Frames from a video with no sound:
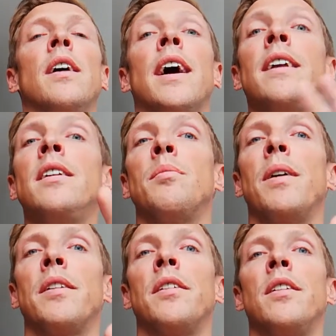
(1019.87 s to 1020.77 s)
and the
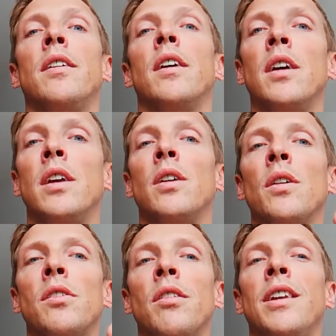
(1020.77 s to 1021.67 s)
method, you
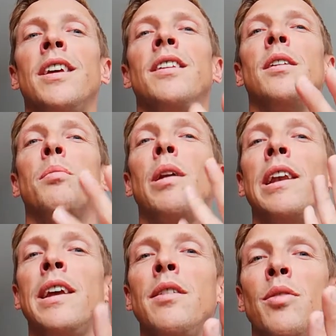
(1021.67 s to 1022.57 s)
also need the
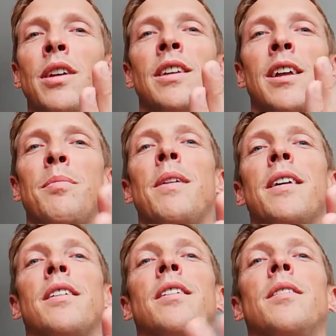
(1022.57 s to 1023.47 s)
belief in that method,